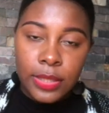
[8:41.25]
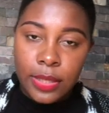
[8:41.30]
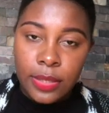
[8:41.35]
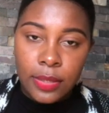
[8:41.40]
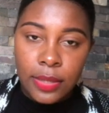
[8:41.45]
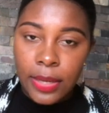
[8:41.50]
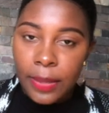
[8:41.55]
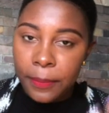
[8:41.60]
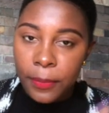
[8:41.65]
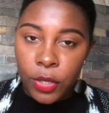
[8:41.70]

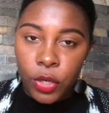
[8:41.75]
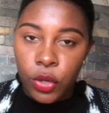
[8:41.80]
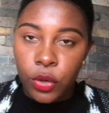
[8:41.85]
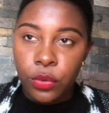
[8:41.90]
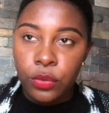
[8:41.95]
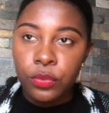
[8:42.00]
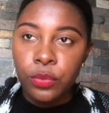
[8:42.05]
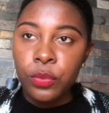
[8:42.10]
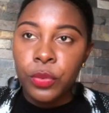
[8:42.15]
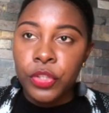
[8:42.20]
let me
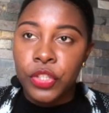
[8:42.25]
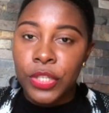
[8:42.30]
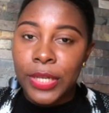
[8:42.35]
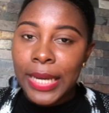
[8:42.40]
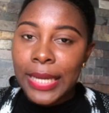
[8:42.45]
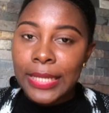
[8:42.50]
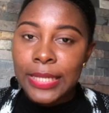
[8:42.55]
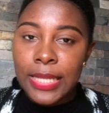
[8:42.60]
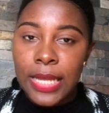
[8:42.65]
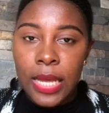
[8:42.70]
know what you
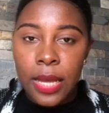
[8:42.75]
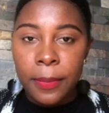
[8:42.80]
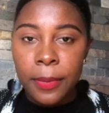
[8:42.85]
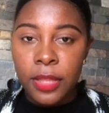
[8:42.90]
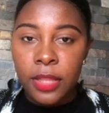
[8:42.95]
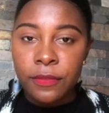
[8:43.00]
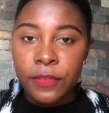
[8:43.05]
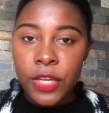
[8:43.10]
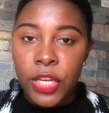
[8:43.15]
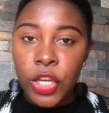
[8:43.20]
guys think about
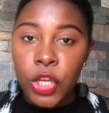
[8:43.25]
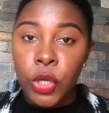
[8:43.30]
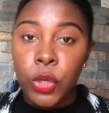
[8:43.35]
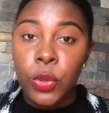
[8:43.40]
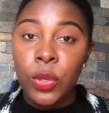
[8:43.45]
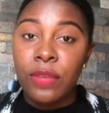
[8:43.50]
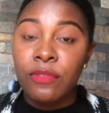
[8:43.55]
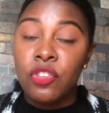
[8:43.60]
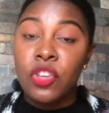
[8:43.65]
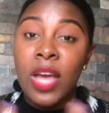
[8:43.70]
the video.
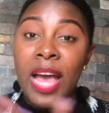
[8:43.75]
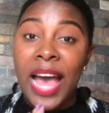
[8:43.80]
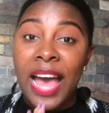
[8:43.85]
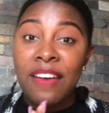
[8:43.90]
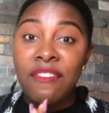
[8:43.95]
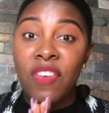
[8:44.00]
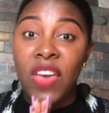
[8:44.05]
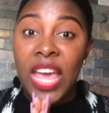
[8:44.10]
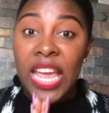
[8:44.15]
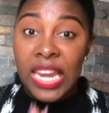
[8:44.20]
If you
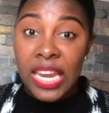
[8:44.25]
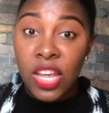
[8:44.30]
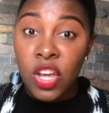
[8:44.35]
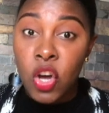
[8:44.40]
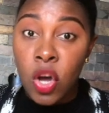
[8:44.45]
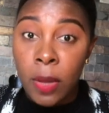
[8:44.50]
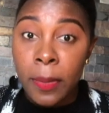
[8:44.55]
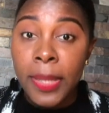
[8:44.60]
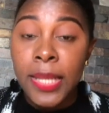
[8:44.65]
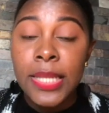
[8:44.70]
have any
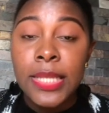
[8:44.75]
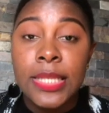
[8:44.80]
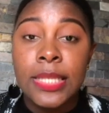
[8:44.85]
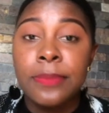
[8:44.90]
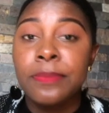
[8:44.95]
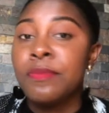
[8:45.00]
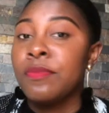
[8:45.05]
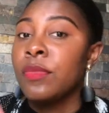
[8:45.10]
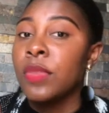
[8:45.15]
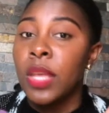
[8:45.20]
comments,
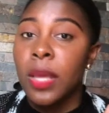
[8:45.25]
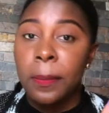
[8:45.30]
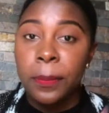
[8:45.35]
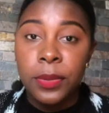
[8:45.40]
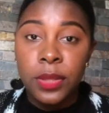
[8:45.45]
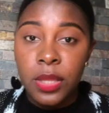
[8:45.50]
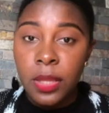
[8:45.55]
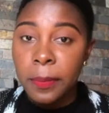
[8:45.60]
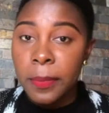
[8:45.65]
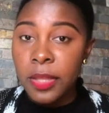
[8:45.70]
you can
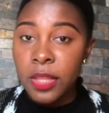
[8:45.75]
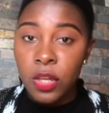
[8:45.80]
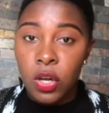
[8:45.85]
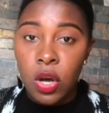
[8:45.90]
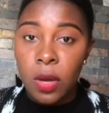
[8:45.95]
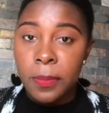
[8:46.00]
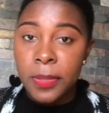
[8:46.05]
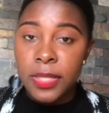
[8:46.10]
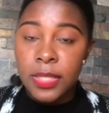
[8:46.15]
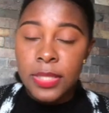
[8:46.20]
put them in the
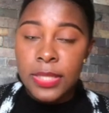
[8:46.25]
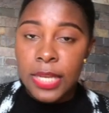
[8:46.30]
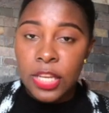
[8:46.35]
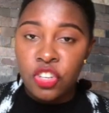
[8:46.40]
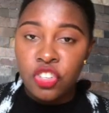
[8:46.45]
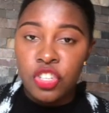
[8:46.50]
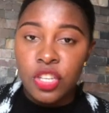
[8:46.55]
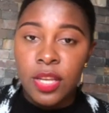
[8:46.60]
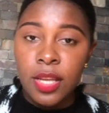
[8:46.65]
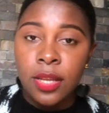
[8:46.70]
comment
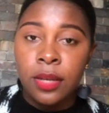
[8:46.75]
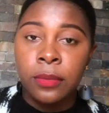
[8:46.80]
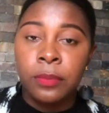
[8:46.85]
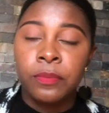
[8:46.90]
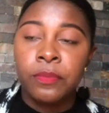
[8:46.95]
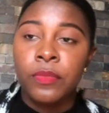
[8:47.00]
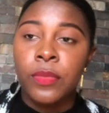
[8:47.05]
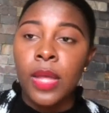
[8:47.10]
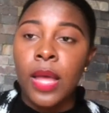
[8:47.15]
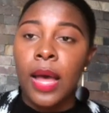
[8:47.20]
section.
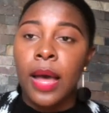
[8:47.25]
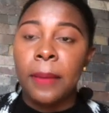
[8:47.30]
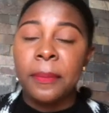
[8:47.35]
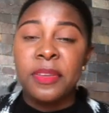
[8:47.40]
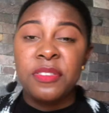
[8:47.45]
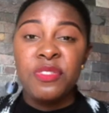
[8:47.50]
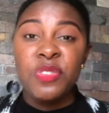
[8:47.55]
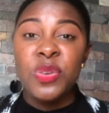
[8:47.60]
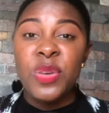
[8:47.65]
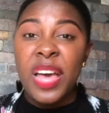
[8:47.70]

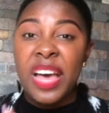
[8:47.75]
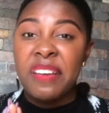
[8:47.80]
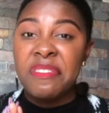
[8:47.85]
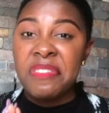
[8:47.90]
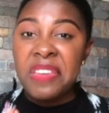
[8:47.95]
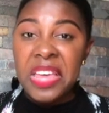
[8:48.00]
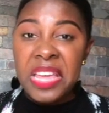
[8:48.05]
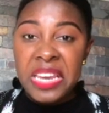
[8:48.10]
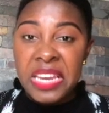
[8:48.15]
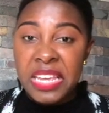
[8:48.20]
If you have
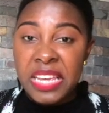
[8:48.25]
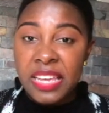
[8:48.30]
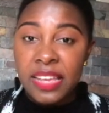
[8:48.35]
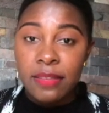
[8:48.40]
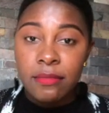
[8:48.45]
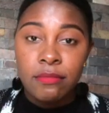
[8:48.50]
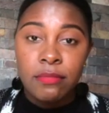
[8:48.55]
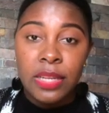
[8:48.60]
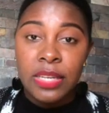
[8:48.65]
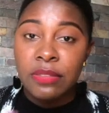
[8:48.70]

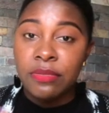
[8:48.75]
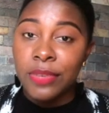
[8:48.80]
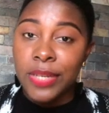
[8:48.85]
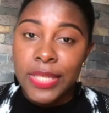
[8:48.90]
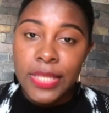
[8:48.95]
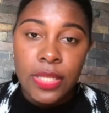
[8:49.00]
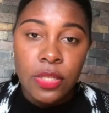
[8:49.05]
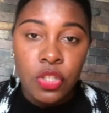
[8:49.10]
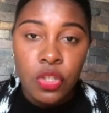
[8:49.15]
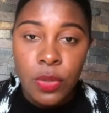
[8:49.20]
any advice
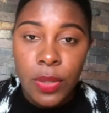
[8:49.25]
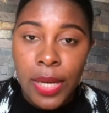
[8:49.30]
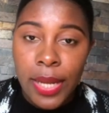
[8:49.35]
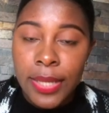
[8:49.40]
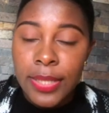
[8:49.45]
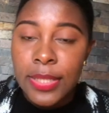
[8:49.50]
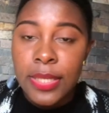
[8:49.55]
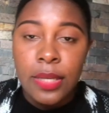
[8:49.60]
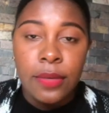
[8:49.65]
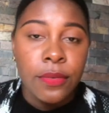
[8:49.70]
that you would
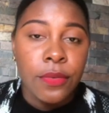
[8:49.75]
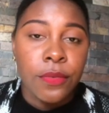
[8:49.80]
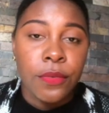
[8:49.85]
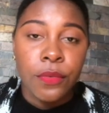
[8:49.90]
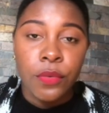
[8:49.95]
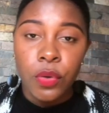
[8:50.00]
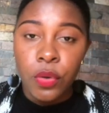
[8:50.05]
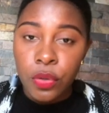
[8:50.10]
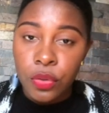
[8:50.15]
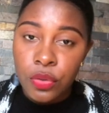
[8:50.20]
like to give, if
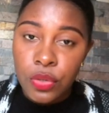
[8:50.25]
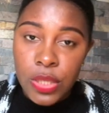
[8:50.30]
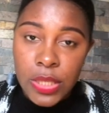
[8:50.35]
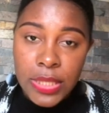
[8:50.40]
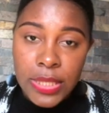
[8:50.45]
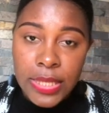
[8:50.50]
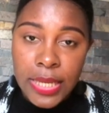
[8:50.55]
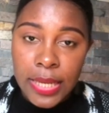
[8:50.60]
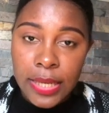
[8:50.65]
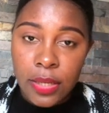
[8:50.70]
you've gone through
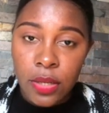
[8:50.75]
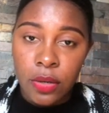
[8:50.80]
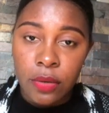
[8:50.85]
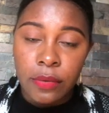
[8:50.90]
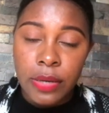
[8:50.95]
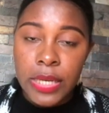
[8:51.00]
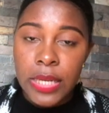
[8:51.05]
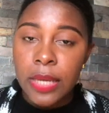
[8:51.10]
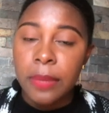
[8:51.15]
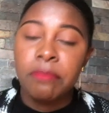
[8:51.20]
Ziale
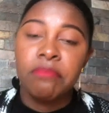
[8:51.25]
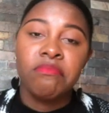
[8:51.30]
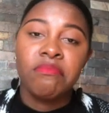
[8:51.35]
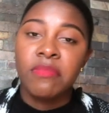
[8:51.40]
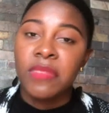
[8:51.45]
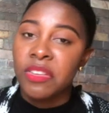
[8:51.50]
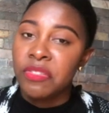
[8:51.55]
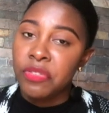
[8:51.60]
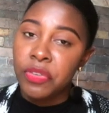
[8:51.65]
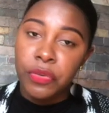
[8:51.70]
already,
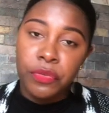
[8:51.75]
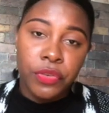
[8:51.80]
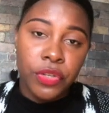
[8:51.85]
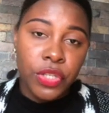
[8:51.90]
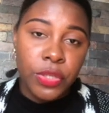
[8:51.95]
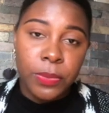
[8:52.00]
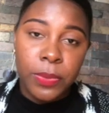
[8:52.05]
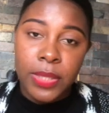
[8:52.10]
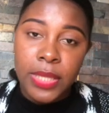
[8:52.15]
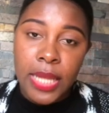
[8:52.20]
feel free
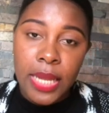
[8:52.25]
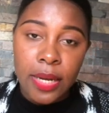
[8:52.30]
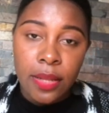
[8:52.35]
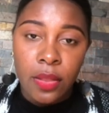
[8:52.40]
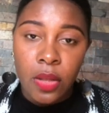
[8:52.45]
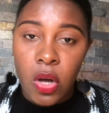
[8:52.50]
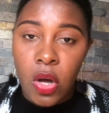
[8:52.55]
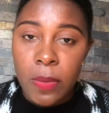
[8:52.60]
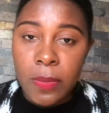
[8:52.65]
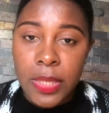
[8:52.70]
to put that in
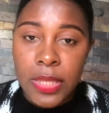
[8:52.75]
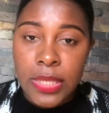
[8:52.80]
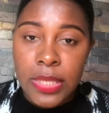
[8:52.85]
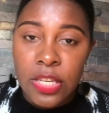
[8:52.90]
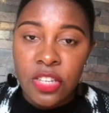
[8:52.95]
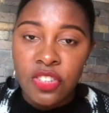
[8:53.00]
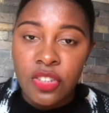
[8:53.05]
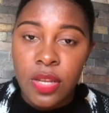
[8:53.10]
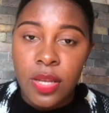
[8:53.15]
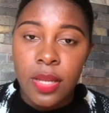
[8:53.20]
the comment
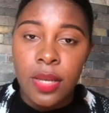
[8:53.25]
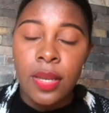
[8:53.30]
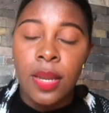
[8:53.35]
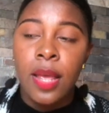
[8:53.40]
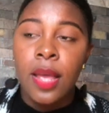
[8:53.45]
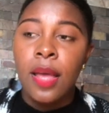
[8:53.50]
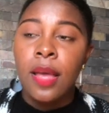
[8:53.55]
section.